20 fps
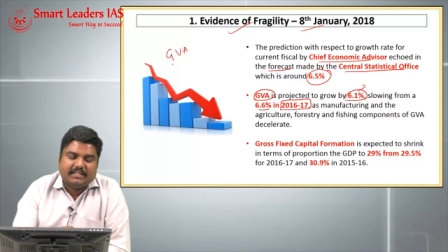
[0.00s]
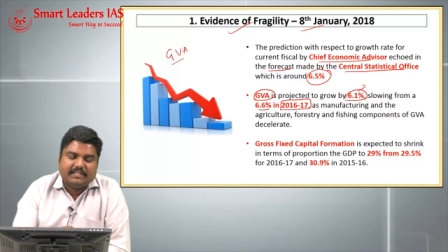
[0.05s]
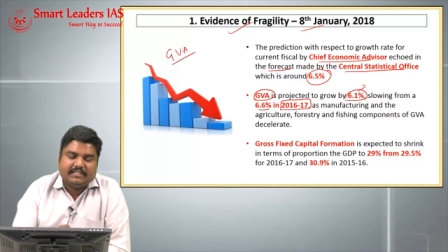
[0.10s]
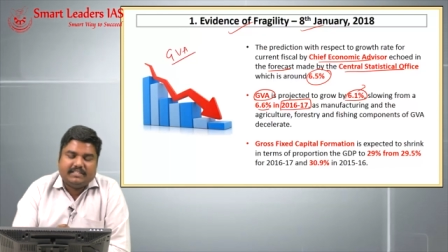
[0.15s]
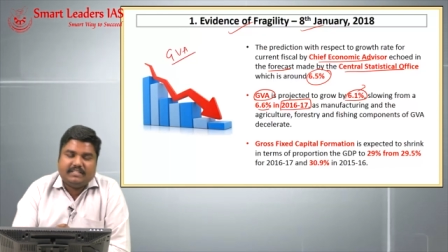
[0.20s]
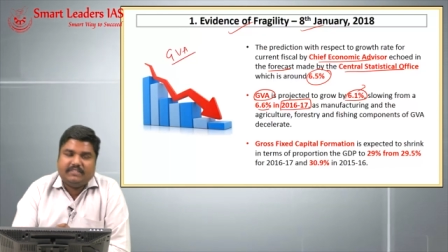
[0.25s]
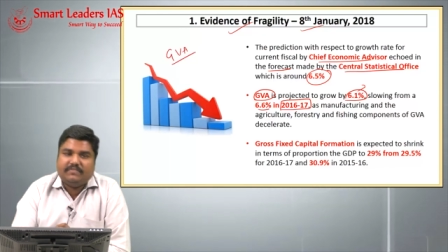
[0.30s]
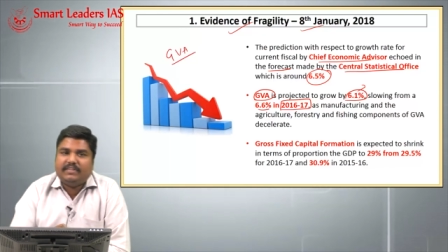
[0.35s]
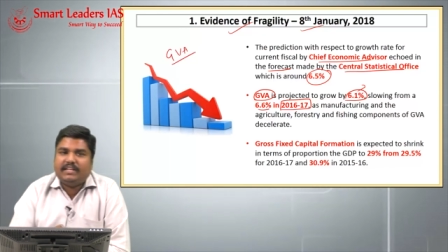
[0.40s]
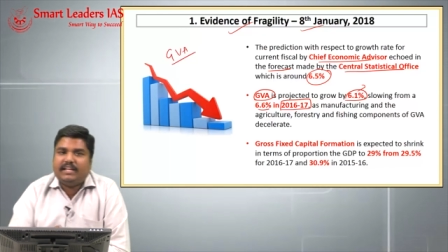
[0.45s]

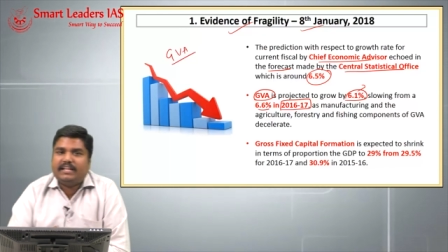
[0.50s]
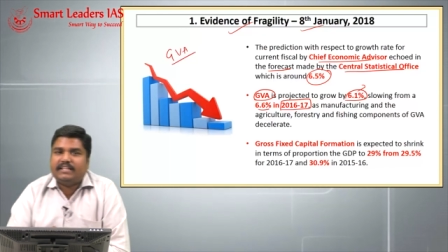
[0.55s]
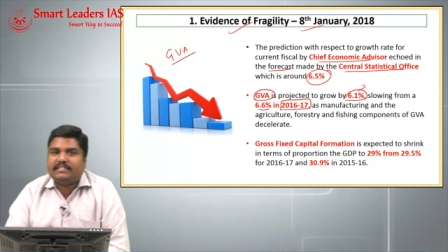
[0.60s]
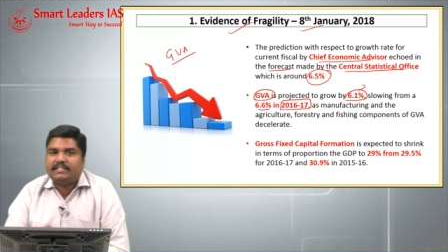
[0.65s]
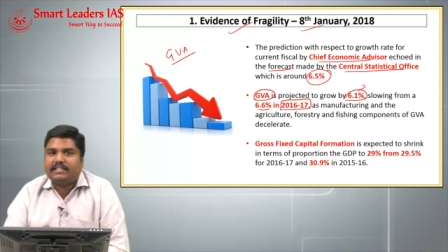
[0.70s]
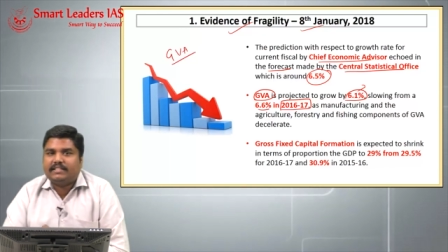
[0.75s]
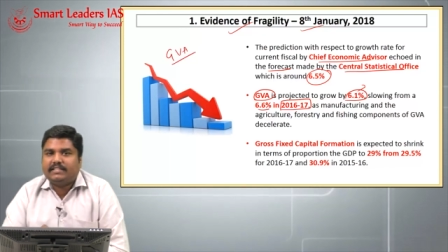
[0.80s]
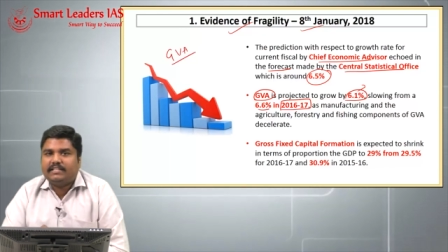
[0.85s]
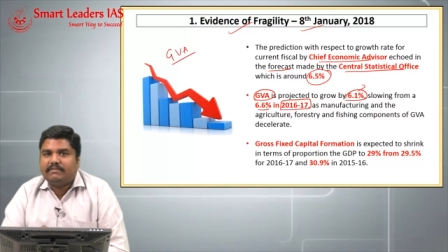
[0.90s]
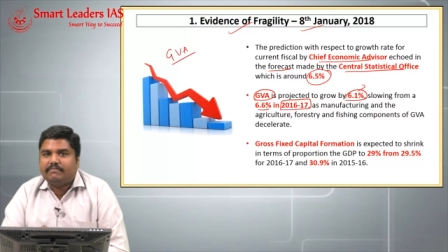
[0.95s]
GVA is
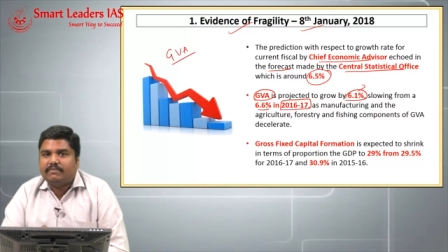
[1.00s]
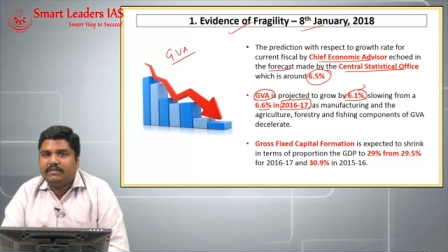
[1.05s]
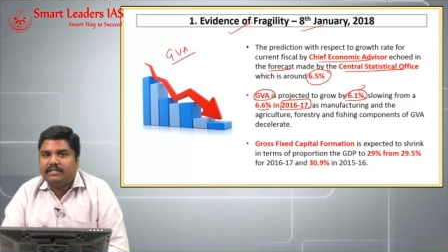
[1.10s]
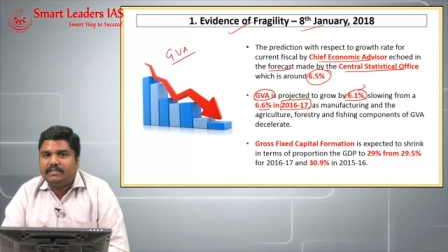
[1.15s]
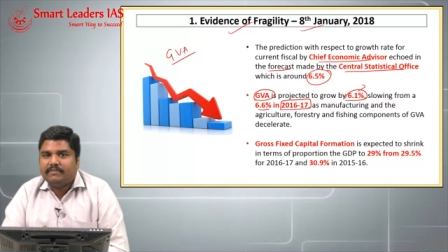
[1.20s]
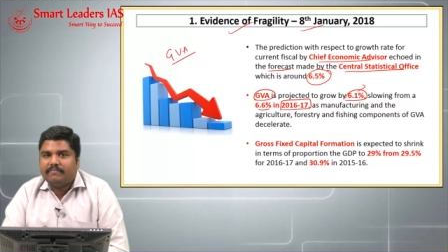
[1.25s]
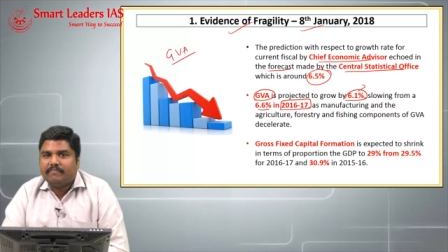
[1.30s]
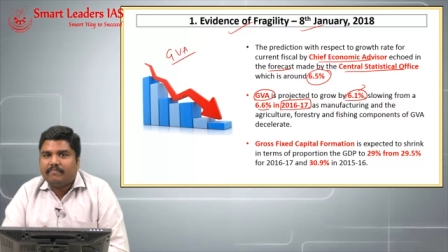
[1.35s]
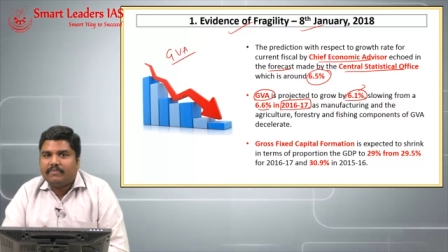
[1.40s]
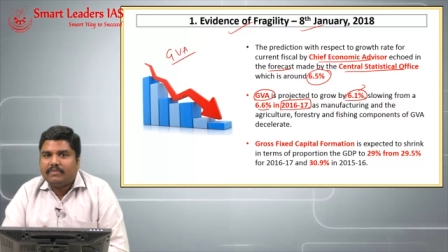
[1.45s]
nothing
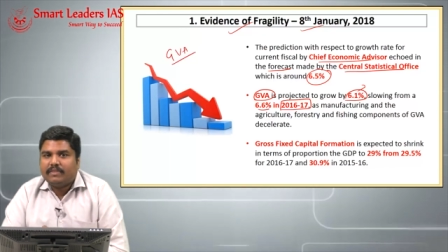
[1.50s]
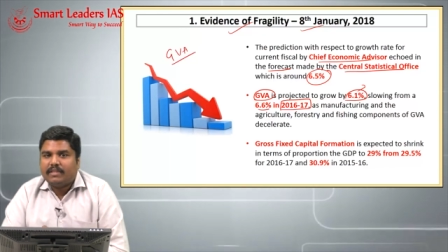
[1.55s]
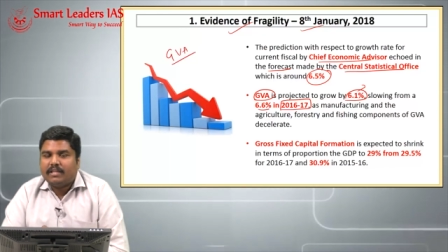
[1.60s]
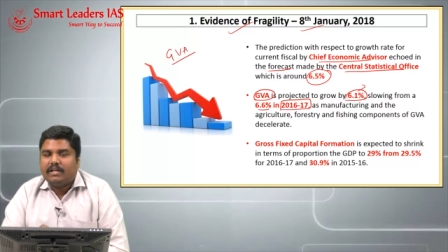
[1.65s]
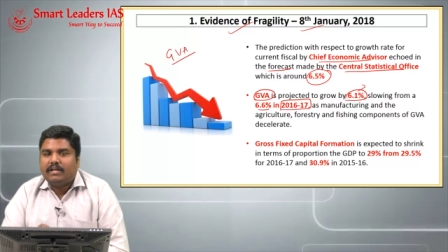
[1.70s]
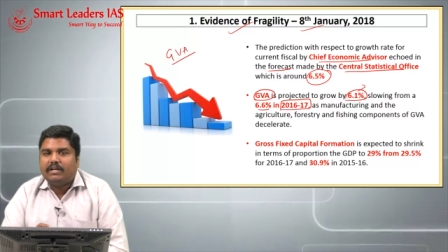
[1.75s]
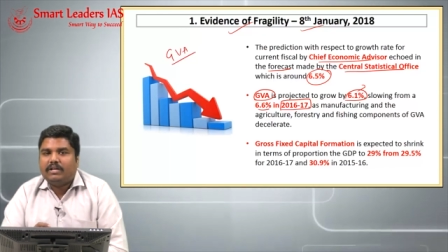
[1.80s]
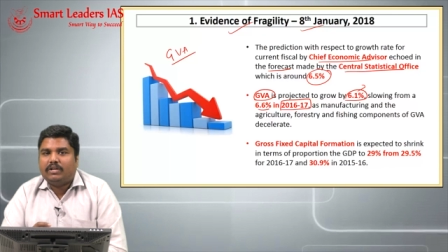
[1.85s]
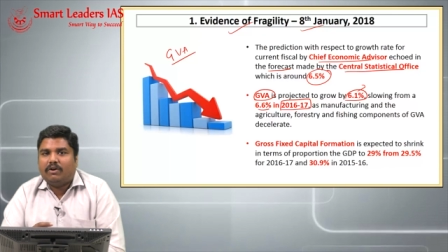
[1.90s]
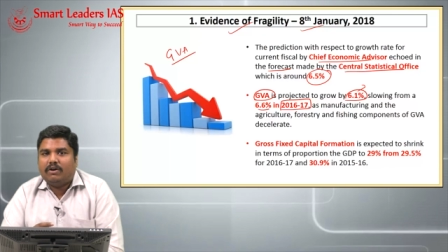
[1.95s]
but
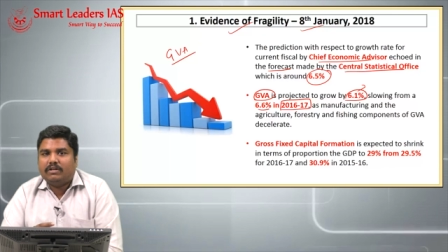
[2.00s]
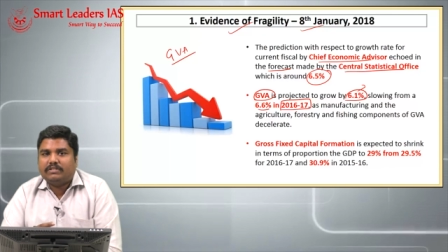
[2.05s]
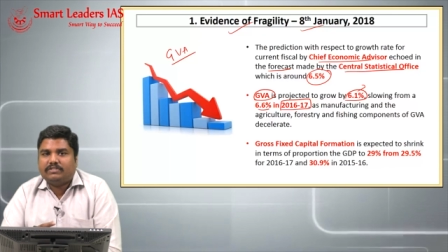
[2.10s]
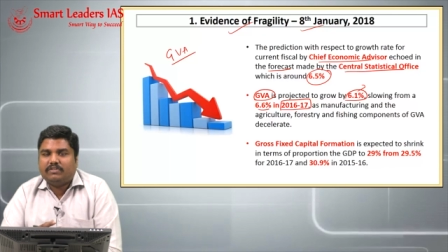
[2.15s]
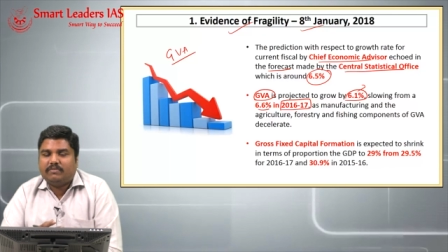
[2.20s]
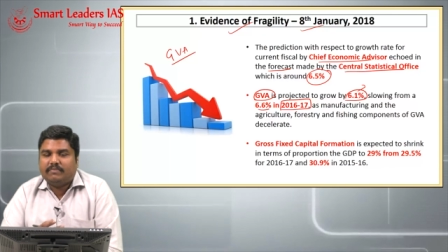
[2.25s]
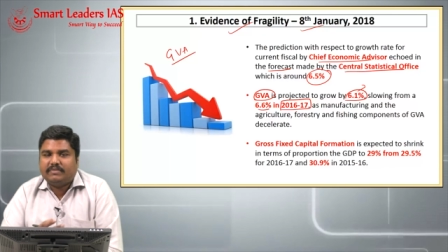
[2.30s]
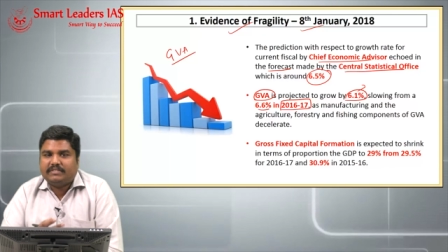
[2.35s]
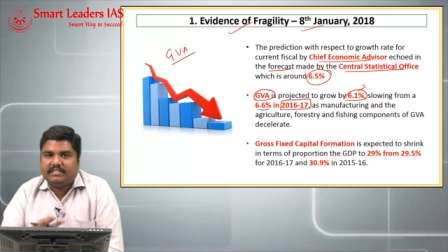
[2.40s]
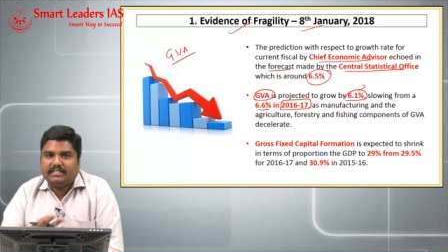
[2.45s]
gross
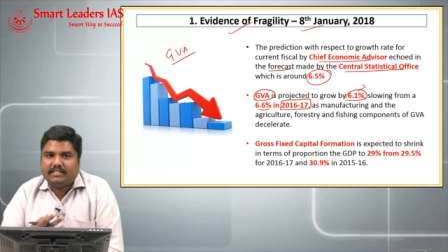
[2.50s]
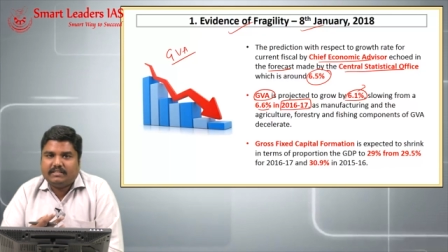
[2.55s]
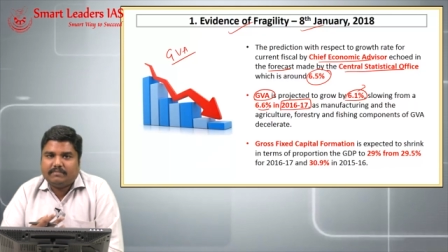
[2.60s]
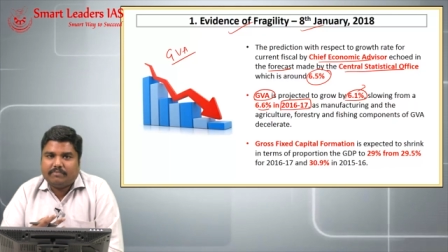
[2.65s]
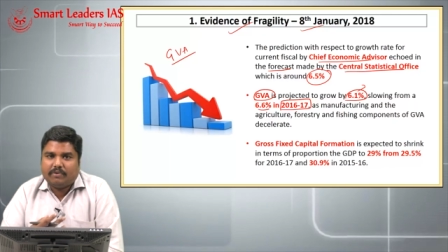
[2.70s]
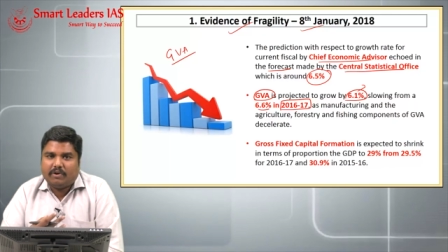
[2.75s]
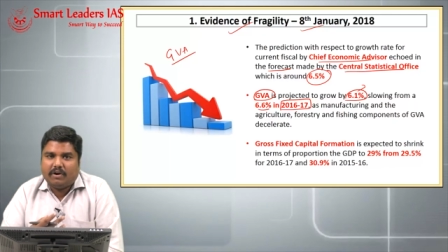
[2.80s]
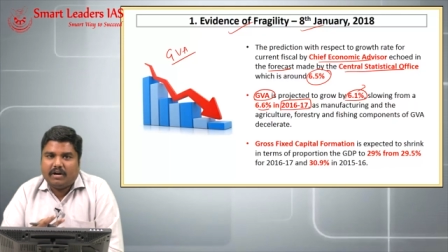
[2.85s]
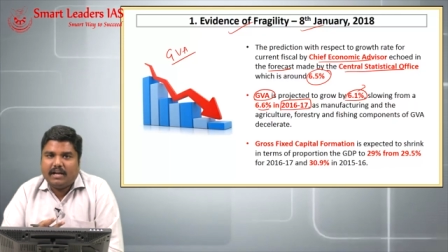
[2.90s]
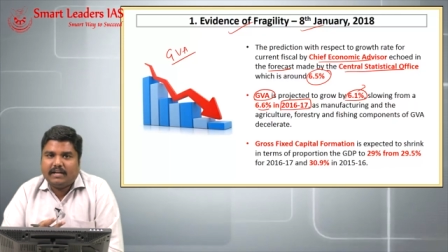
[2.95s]
domestic
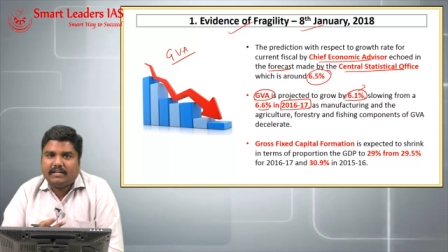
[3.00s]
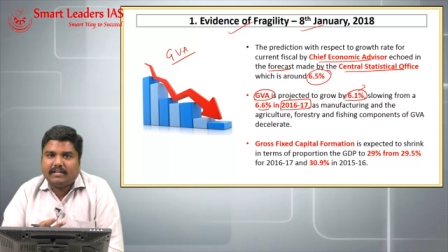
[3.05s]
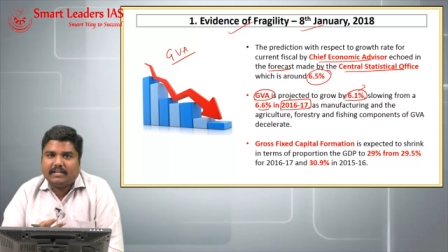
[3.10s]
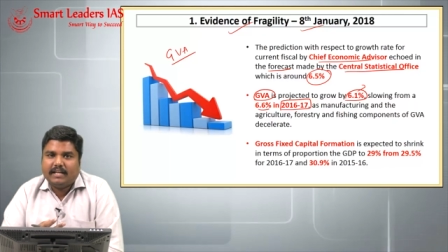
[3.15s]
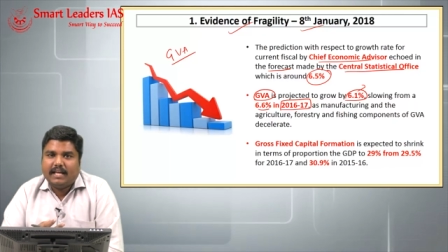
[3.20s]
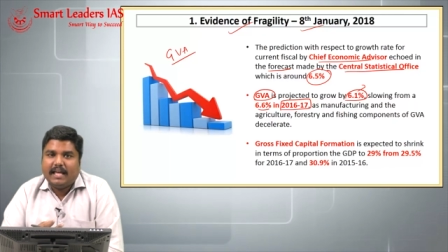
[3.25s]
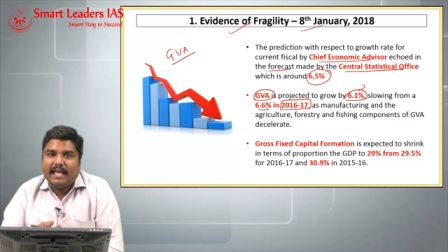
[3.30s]
product